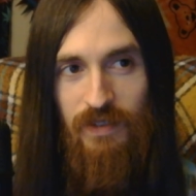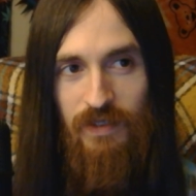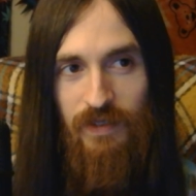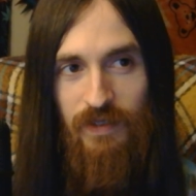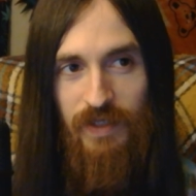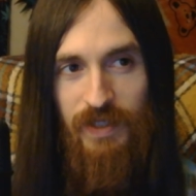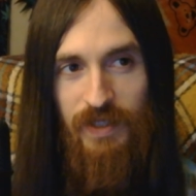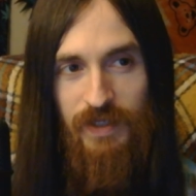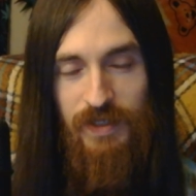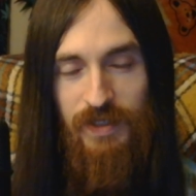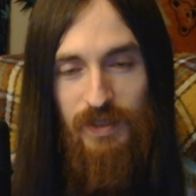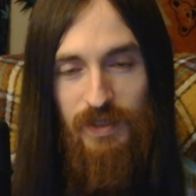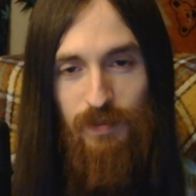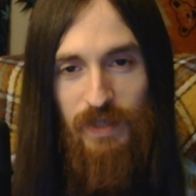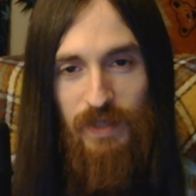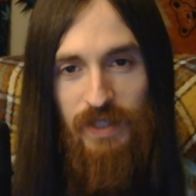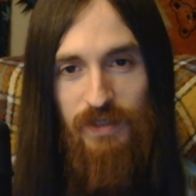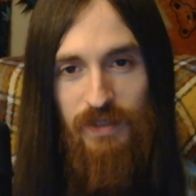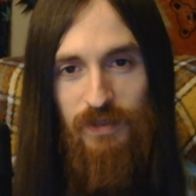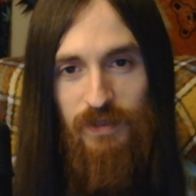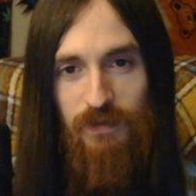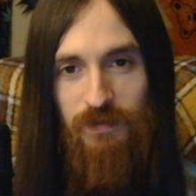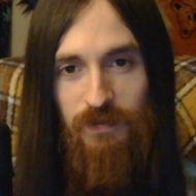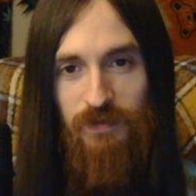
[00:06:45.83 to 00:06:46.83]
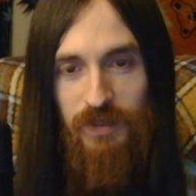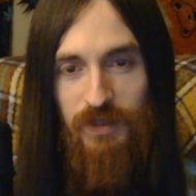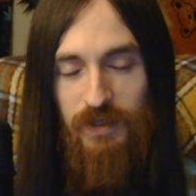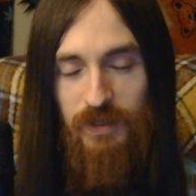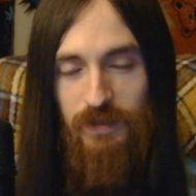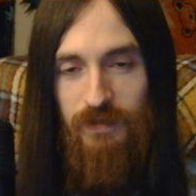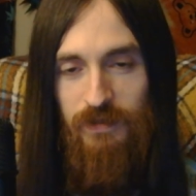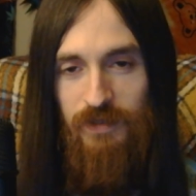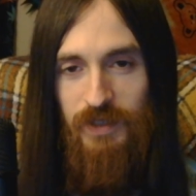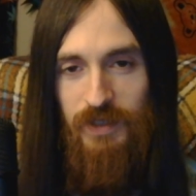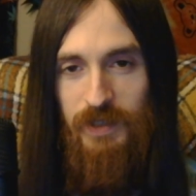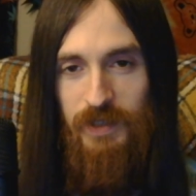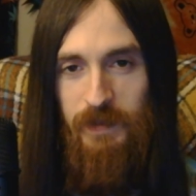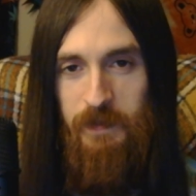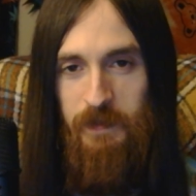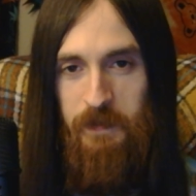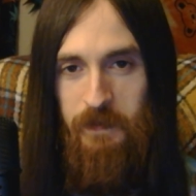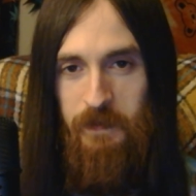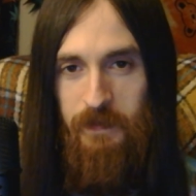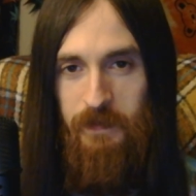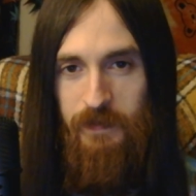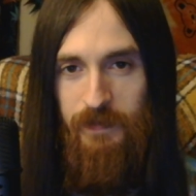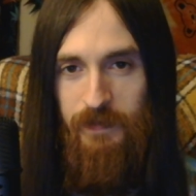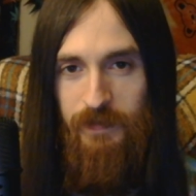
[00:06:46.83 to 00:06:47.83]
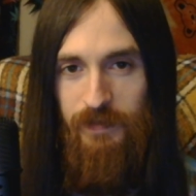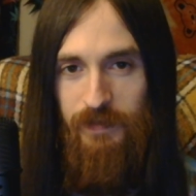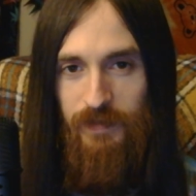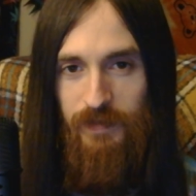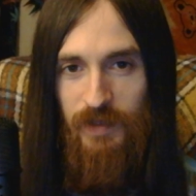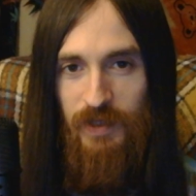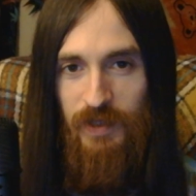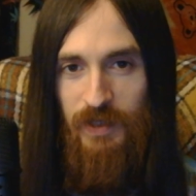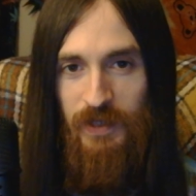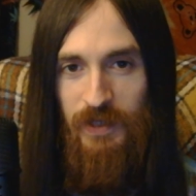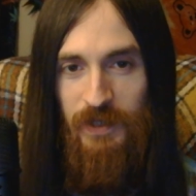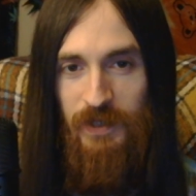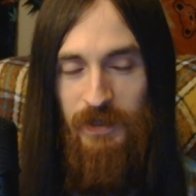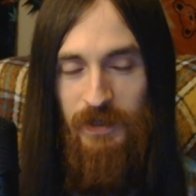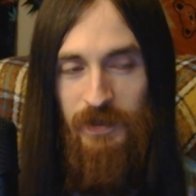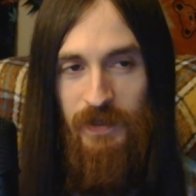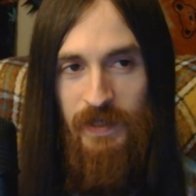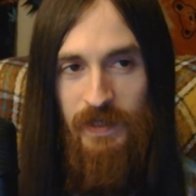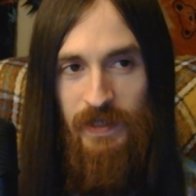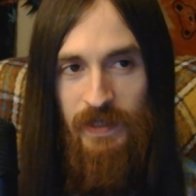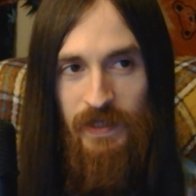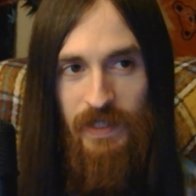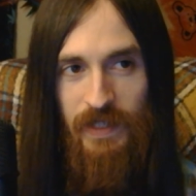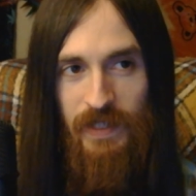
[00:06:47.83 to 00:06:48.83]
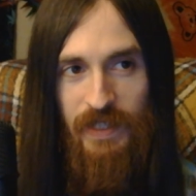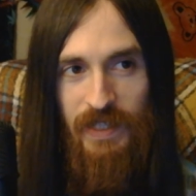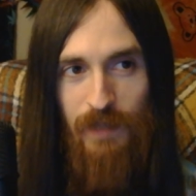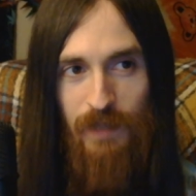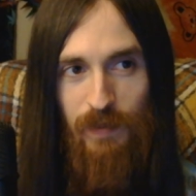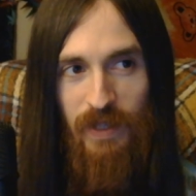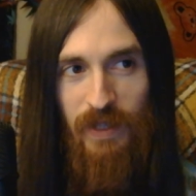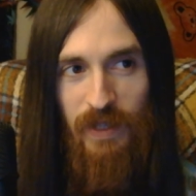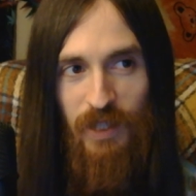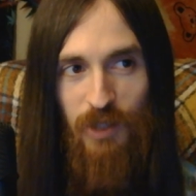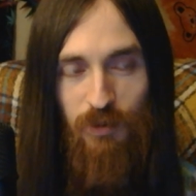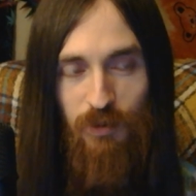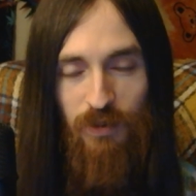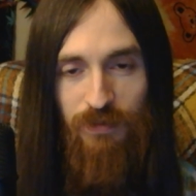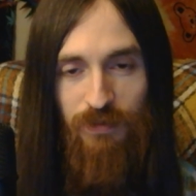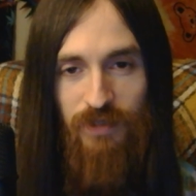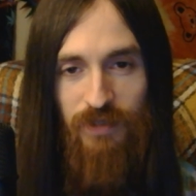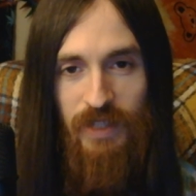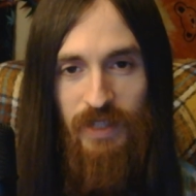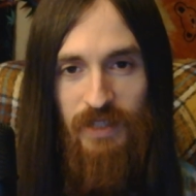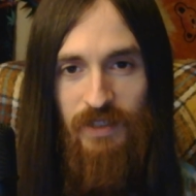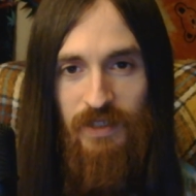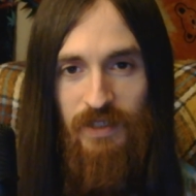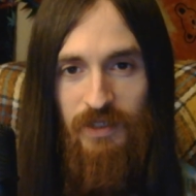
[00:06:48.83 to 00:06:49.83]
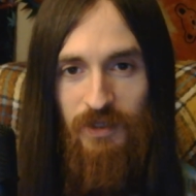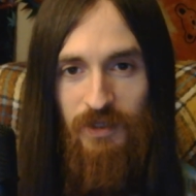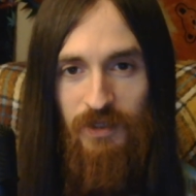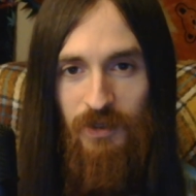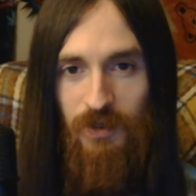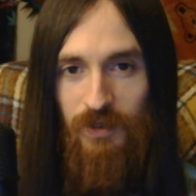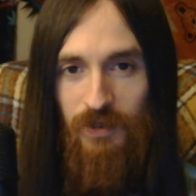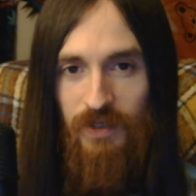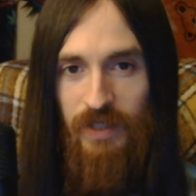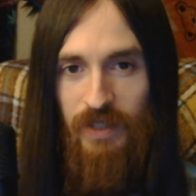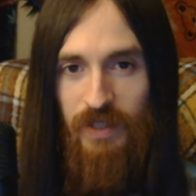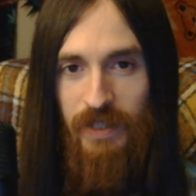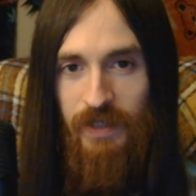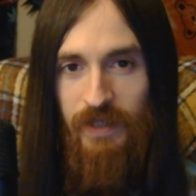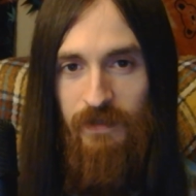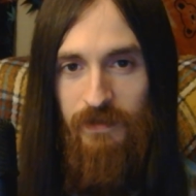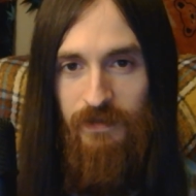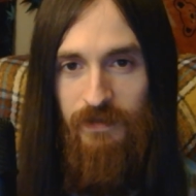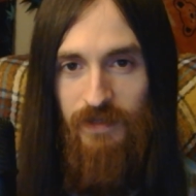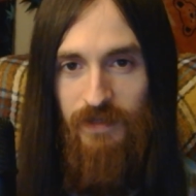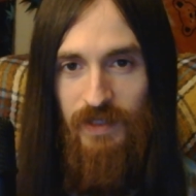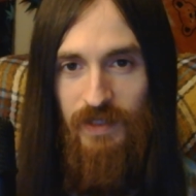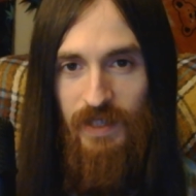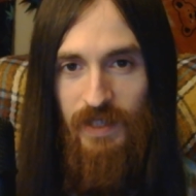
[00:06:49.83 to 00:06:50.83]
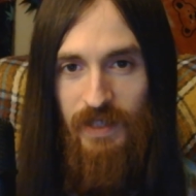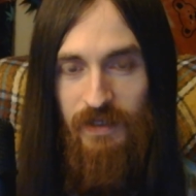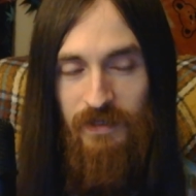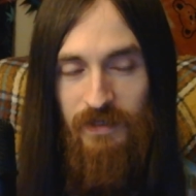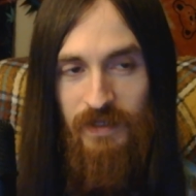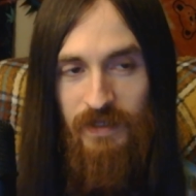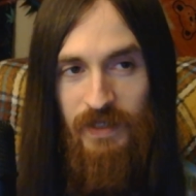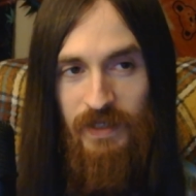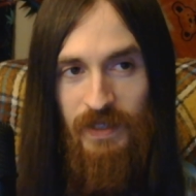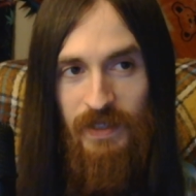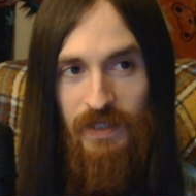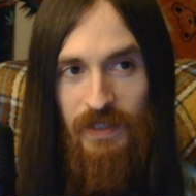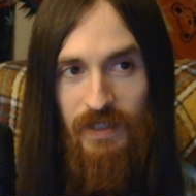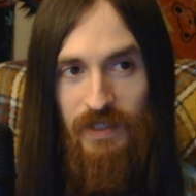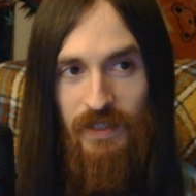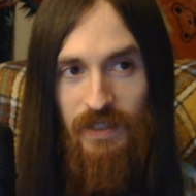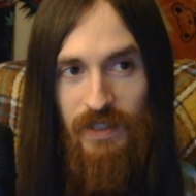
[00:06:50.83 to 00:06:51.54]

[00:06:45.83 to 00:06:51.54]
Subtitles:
that it just makes you feel for him, you know, and it can make you reflect on your own life and how, like,